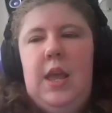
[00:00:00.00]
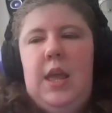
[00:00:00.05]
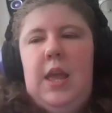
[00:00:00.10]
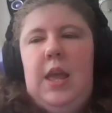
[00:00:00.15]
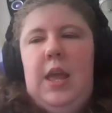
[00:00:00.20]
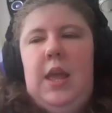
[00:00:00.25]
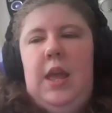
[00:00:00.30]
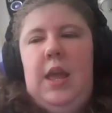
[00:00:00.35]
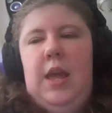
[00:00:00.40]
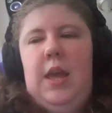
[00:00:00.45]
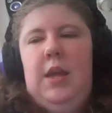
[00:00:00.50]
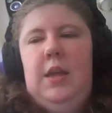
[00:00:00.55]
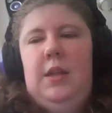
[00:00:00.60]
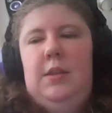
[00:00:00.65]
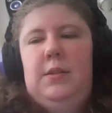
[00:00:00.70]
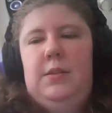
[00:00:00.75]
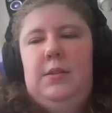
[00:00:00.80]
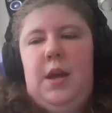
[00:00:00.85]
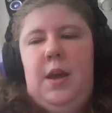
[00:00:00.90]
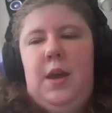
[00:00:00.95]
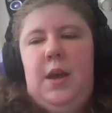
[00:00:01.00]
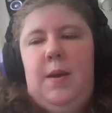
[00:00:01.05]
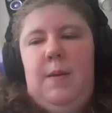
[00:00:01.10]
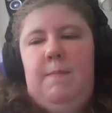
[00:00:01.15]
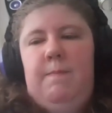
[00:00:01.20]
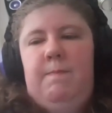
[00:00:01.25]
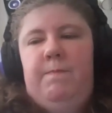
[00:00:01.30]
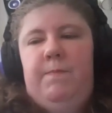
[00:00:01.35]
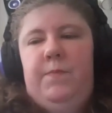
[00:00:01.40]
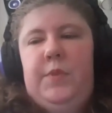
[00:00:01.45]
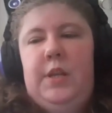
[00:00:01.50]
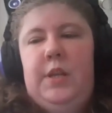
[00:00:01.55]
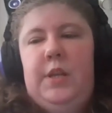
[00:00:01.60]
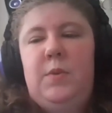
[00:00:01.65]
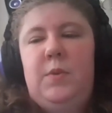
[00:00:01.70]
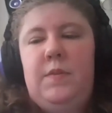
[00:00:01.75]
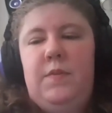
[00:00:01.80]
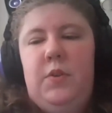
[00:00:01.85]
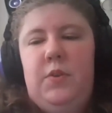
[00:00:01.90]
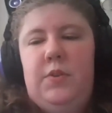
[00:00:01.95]
And um, that's
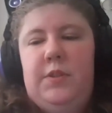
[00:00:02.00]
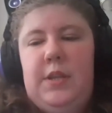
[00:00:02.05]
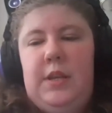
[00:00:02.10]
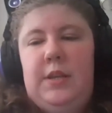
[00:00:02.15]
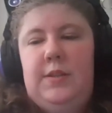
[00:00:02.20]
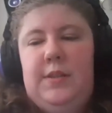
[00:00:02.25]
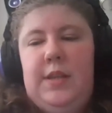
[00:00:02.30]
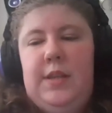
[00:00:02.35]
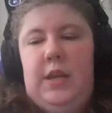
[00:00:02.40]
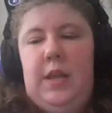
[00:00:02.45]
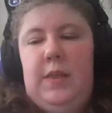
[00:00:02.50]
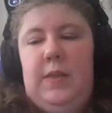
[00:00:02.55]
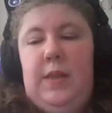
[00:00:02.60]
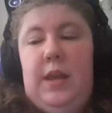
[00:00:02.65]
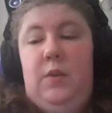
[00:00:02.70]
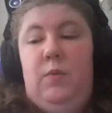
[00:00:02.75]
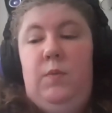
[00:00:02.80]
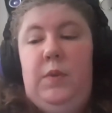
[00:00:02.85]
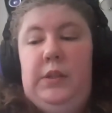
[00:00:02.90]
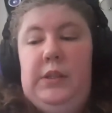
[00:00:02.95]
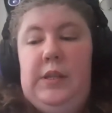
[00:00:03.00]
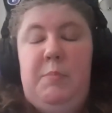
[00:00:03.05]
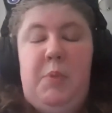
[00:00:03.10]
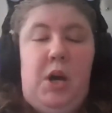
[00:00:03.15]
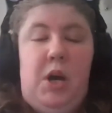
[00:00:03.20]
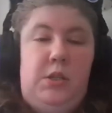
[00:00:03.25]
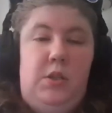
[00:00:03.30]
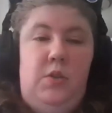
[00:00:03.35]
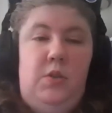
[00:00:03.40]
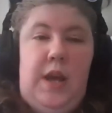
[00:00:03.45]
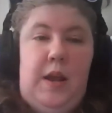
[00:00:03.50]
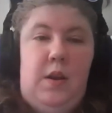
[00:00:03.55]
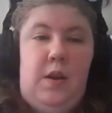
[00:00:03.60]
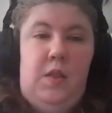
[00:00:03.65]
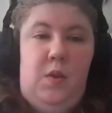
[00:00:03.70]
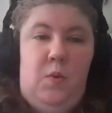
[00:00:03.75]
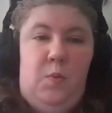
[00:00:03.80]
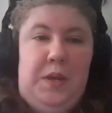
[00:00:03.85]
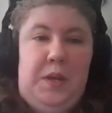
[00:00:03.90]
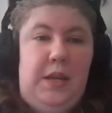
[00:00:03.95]
one of those things that can like really bog you down in
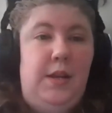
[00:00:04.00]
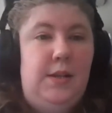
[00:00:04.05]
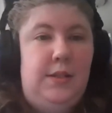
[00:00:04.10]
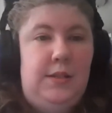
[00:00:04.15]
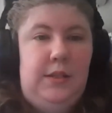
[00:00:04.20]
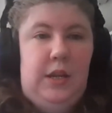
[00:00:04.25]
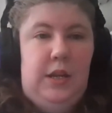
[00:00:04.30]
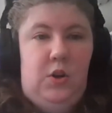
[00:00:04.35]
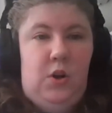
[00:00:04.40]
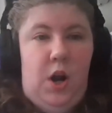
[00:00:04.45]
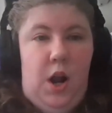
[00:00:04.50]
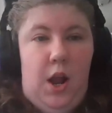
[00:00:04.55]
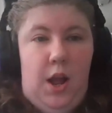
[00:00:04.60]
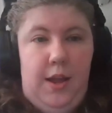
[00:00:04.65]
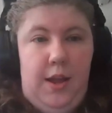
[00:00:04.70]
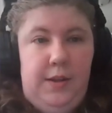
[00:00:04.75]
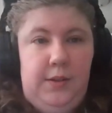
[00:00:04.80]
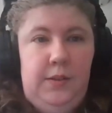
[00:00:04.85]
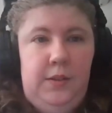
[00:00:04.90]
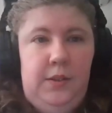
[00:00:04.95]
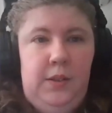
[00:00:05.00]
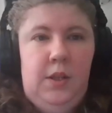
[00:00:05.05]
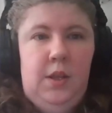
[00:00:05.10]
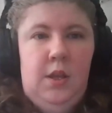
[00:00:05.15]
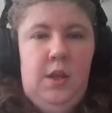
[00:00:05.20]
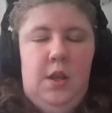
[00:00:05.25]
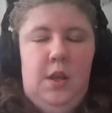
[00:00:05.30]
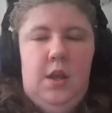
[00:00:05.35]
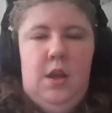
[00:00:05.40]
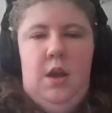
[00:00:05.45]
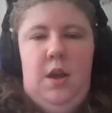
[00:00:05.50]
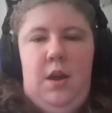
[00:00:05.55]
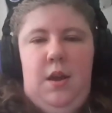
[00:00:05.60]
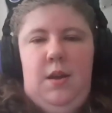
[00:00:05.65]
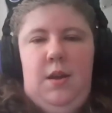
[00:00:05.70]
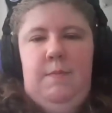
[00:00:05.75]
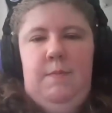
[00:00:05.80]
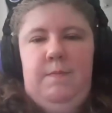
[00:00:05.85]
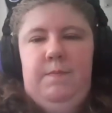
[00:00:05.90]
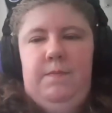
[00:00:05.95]
the weeds later on.
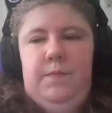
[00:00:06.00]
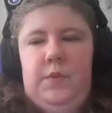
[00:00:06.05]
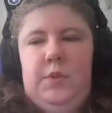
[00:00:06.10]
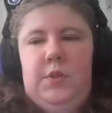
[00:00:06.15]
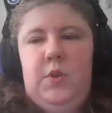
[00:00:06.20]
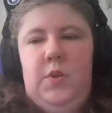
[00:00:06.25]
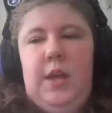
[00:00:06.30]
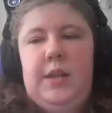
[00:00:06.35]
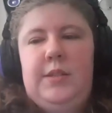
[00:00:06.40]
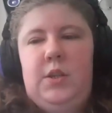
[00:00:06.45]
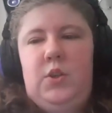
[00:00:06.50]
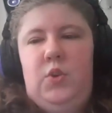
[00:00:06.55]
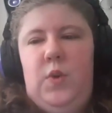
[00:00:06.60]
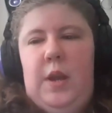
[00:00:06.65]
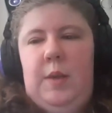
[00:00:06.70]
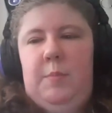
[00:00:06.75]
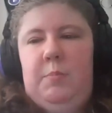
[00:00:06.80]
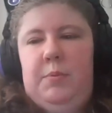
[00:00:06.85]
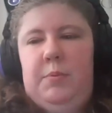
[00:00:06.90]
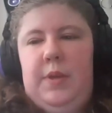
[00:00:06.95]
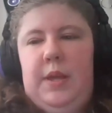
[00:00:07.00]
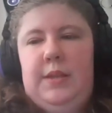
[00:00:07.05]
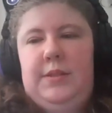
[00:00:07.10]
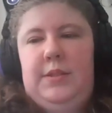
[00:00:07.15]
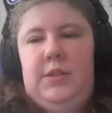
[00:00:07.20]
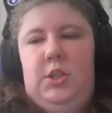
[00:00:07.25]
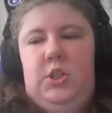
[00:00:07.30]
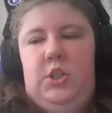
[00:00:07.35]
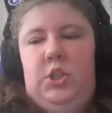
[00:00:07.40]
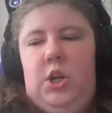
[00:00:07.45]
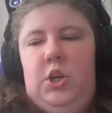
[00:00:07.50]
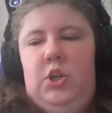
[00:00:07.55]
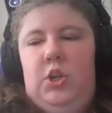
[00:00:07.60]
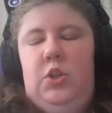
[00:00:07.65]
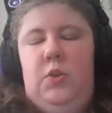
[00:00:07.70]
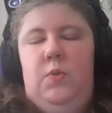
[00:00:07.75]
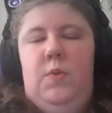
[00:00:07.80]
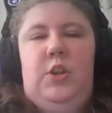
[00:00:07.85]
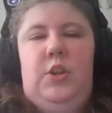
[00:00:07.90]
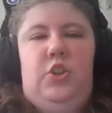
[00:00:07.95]
Um, so that's a great place to start
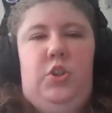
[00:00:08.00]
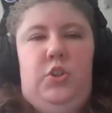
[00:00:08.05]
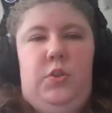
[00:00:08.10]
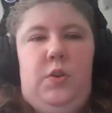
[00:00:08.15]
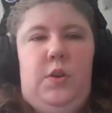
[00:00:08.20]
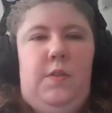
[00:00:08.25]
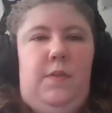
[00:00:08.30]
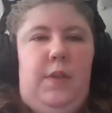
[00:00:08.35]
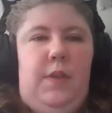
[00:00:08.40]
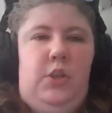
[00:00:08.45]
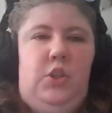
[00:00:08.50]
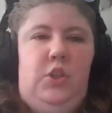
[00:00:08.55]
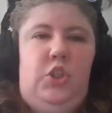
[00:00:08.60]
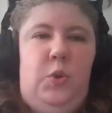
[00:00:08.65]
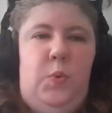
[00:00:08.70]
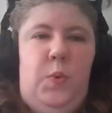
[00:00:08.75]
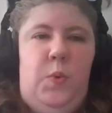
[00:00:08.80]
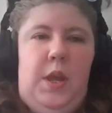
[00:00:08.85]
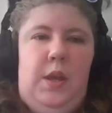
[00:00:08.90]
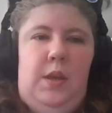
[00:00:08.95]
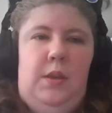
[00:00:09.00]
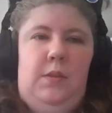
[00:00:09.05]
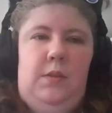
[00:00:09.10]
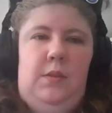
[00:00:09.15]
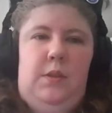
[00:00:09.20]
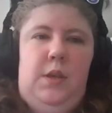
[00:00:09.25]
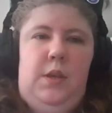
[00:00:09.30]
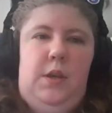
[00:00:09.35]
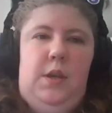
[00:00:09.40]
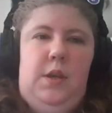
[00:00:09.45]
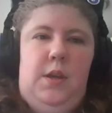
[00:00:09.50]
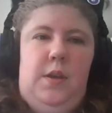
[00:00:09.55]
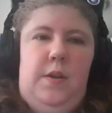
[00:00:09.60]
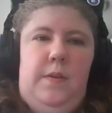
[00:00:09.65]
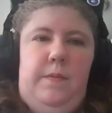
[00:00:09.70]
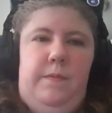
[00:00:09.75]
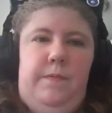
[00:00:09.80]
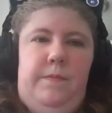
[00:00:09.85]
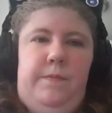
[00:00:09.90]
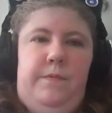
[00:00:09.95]
too as you're sort of like doing
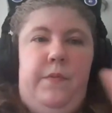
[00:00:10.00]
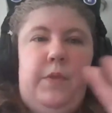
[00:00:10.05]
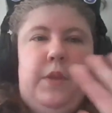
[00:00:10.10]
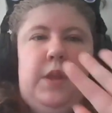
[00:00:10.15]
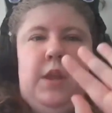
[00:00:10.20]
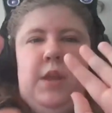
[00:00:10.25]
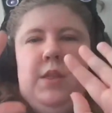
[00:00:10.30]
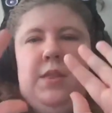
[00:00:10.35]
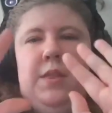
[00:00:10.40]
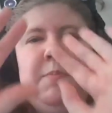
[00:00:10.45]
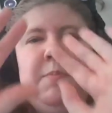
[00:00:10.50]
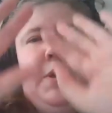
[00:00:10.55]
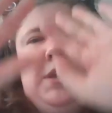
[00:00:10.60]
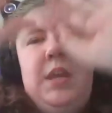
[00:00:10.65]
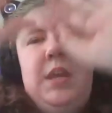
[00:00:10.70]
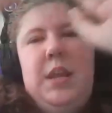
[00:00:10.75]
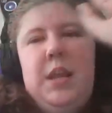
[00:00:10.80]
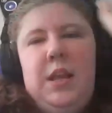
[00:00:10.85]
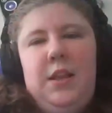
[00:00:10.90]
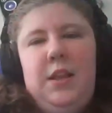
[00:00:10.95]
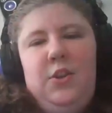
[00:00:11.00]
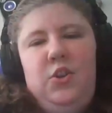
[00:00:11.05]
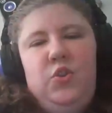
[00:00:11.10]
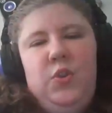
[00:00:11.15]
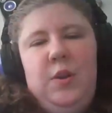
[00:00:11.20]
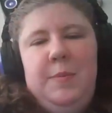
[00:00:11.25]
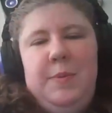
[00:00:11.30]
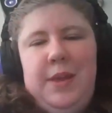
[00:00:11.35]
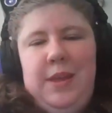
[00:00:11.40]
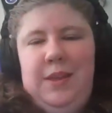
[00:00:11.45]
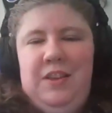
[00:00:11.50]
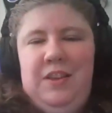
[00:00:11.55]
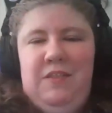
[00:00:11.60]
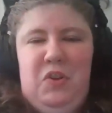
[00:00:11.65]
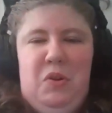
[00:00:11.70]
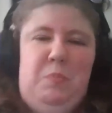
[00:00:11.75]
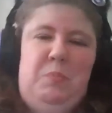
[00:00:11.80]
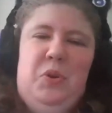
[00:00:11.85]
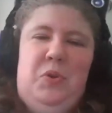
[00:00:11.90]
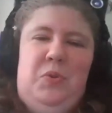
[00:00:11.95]
the the beginning dreaming of
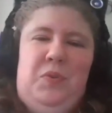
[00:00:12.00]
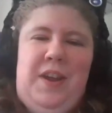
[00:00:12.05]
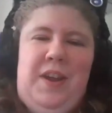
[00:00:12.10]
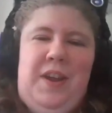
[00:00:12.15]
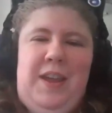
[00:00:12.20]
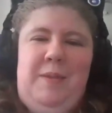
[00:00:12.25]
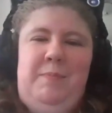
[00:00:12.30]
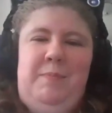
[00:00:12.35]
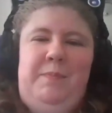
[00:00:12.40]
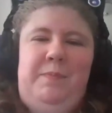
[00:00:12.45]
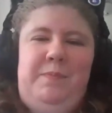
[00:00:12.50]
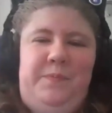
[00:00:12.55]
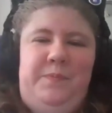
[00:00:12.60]
your program.